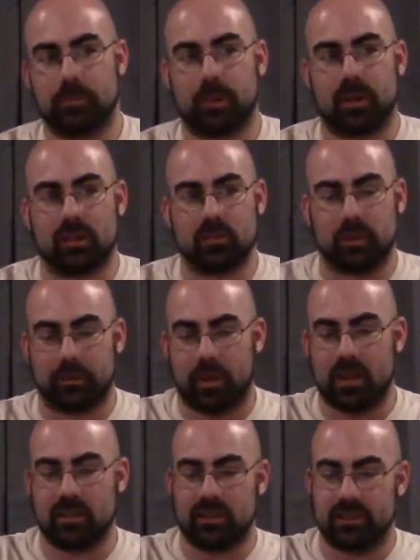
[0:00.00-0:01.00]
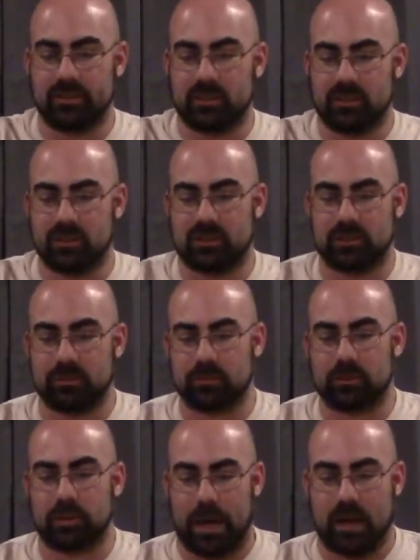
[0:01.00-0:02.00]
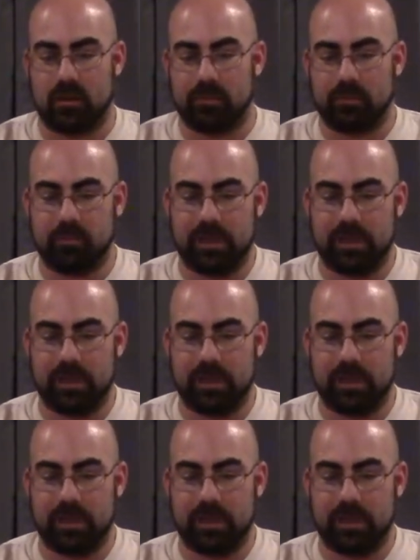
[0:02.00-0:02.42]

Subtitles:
but we might even do some ground